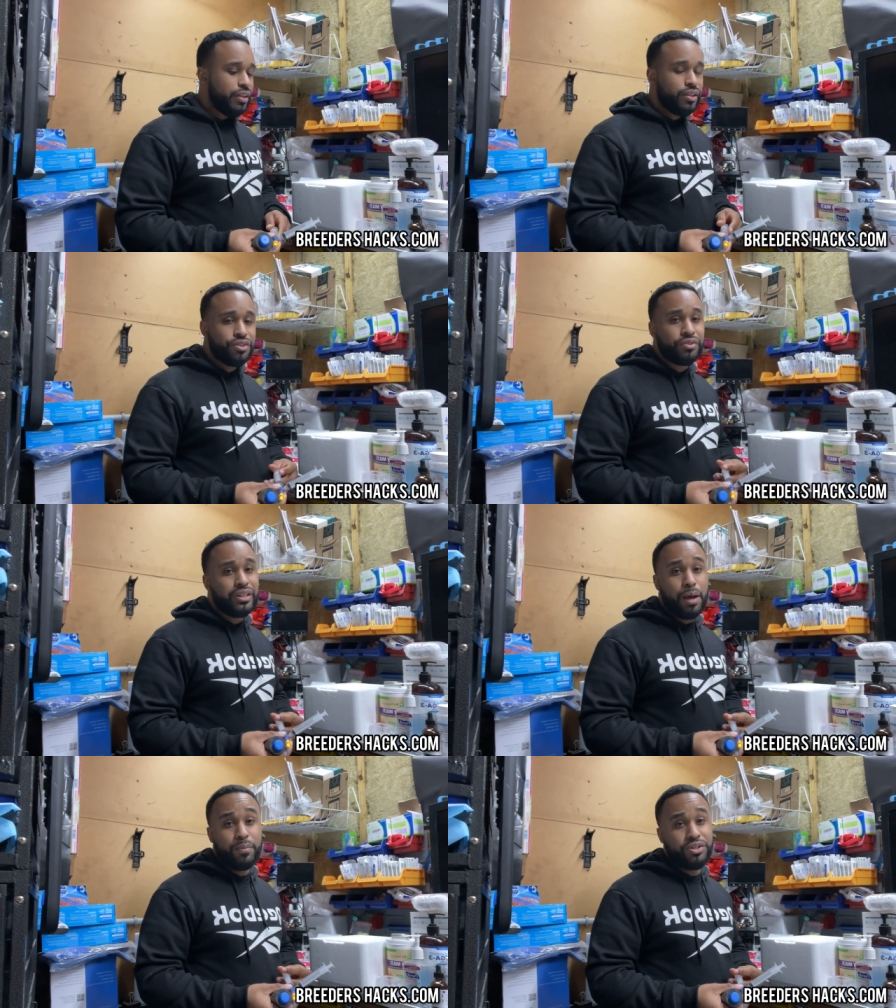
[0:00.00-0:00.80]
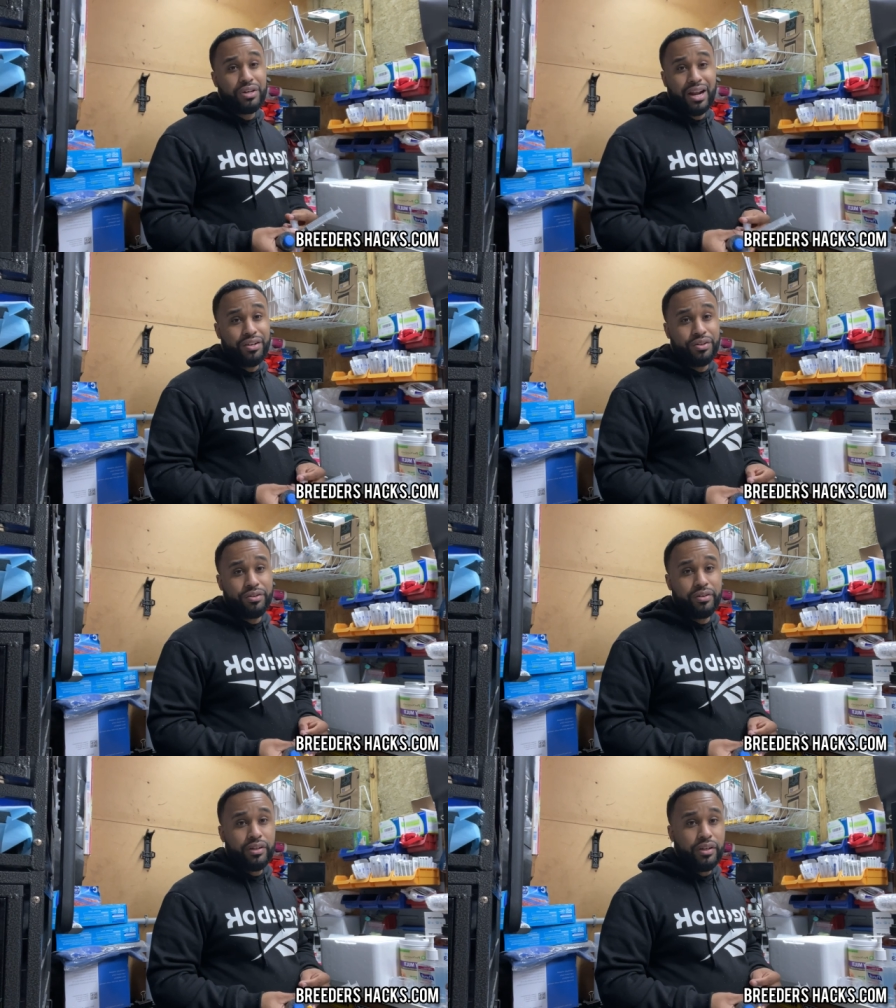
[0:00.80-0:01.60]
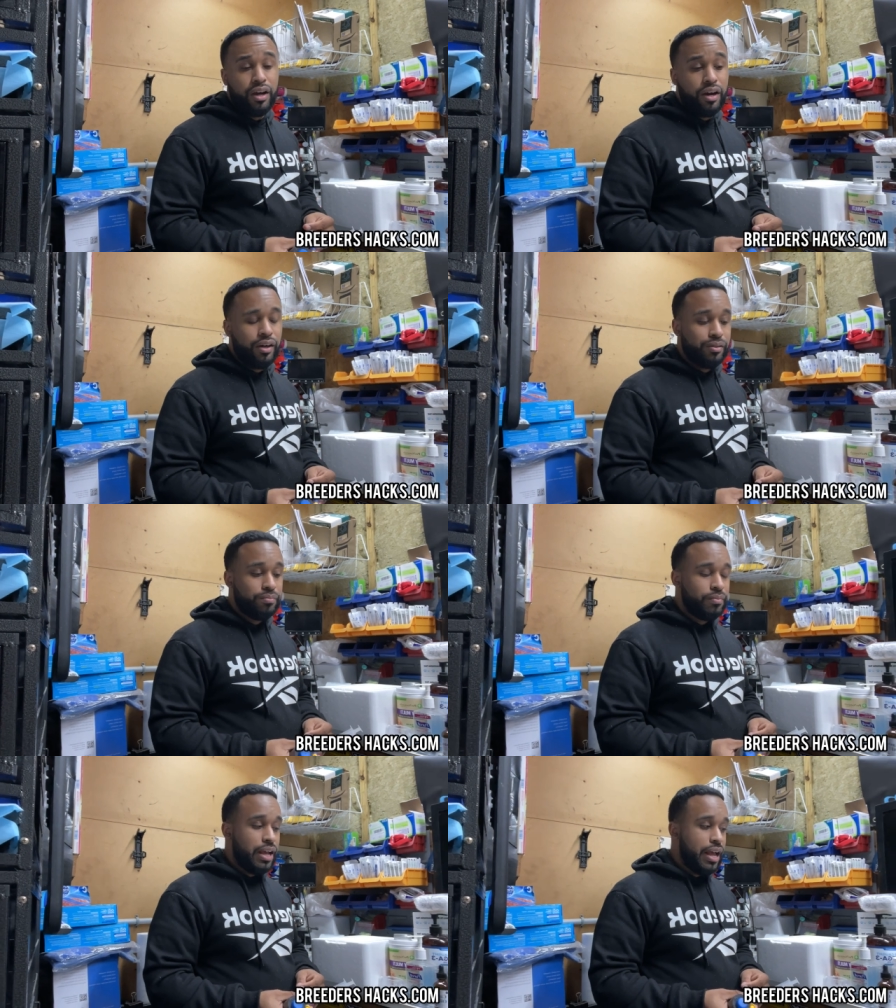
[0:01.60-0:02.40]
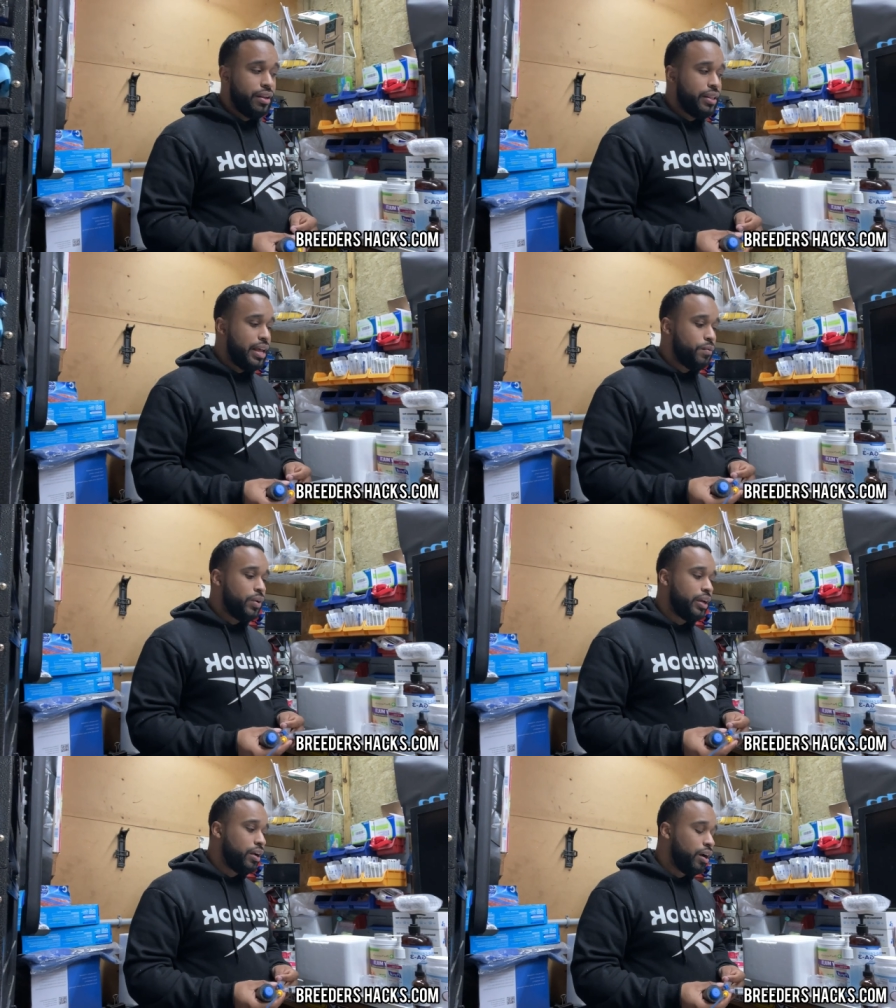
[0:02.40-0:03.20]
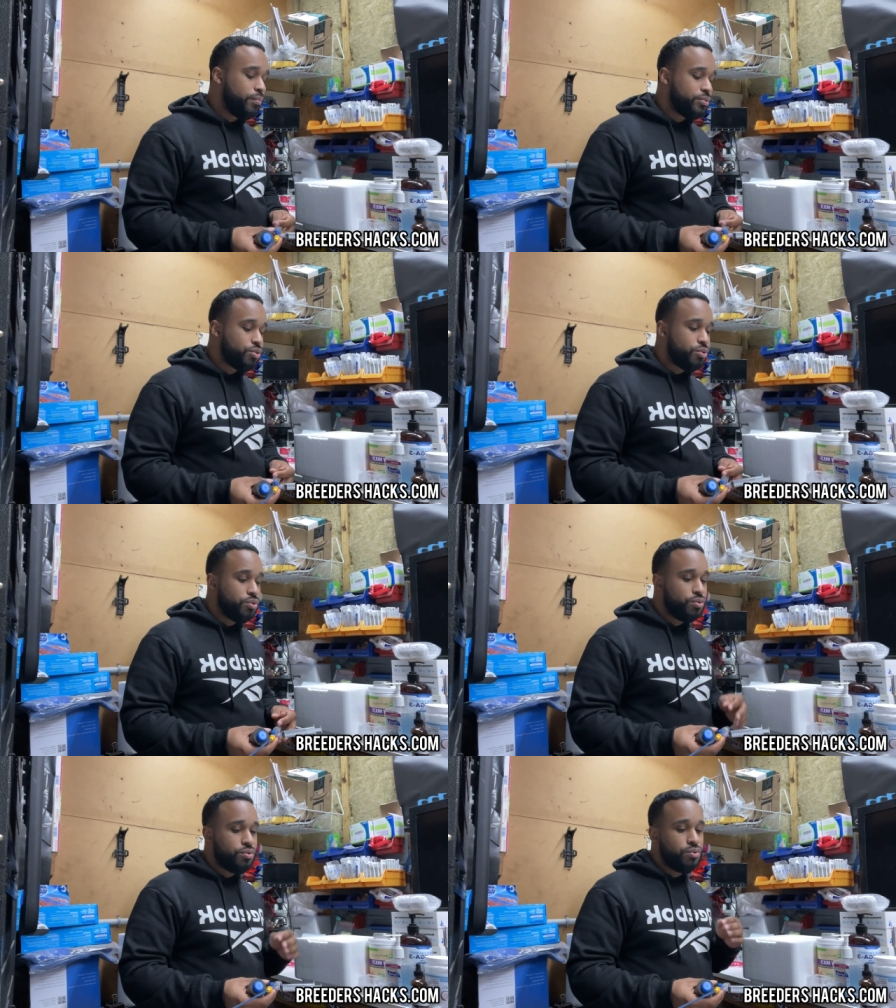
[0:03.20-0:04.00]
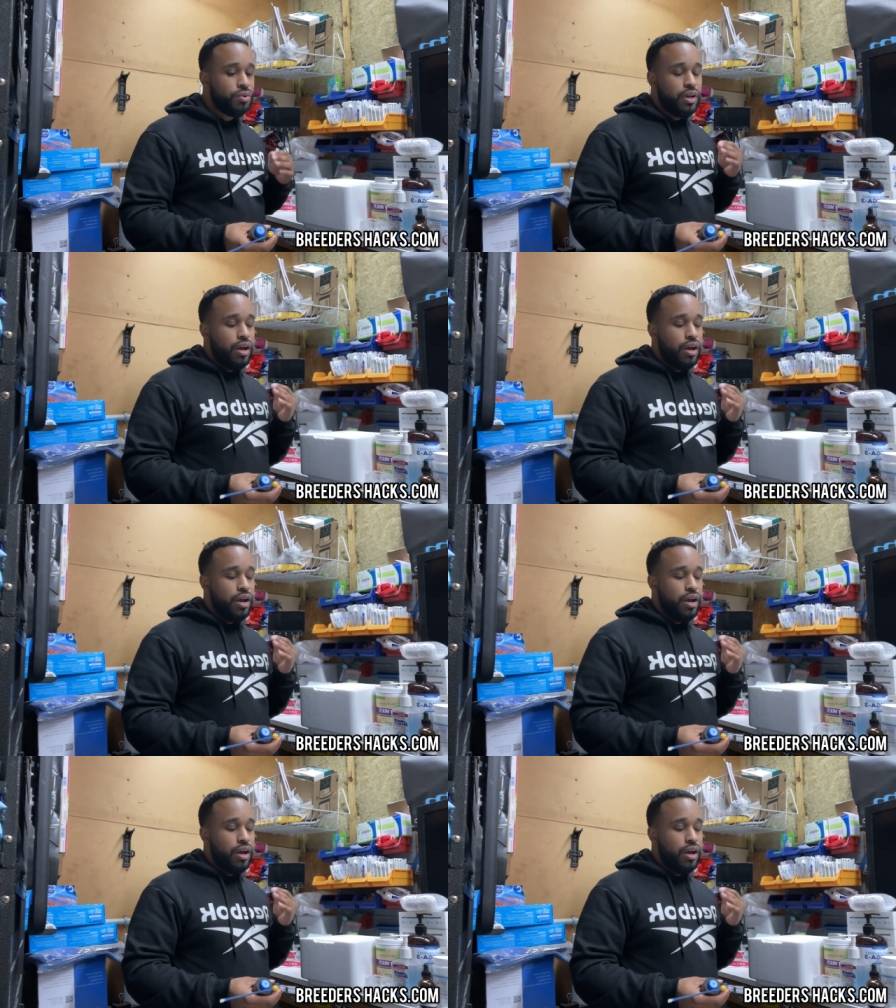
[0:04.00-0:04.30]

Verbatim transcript: There's really not much you gotta do. And then when it comes to,